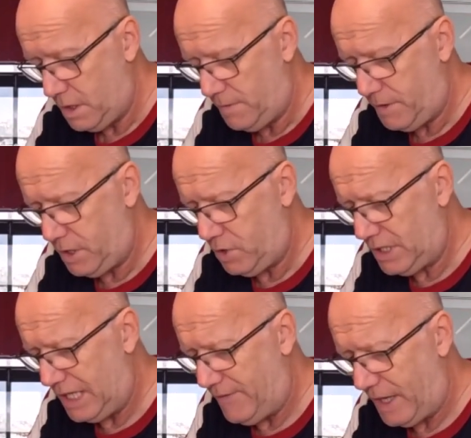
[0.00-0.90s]
I'm going to
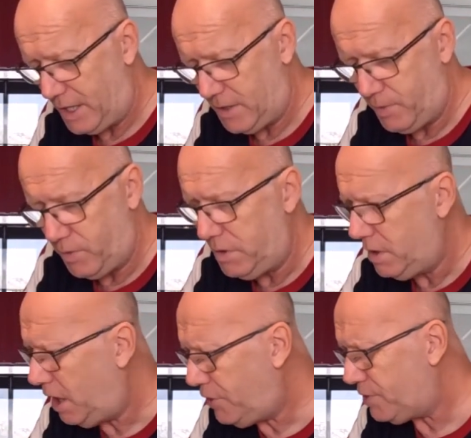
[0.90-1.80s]
just give that a spoon.
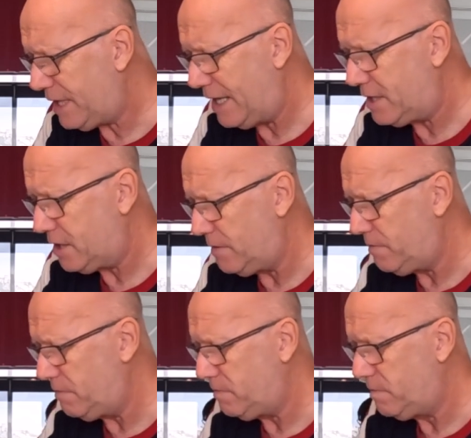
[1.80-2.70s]
I thought I had some
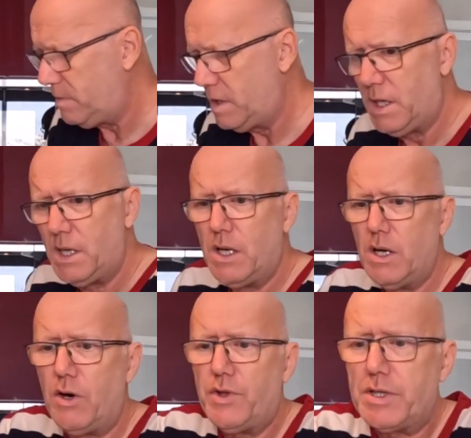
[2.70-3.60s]

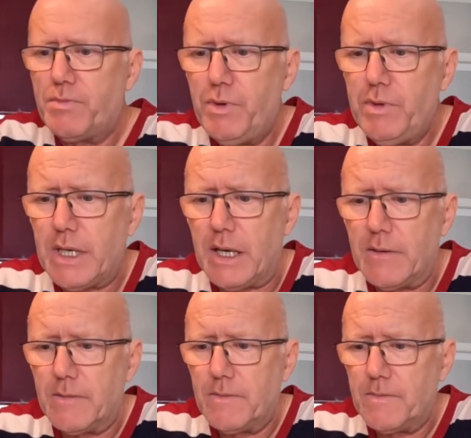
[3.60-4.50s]
other spoons here.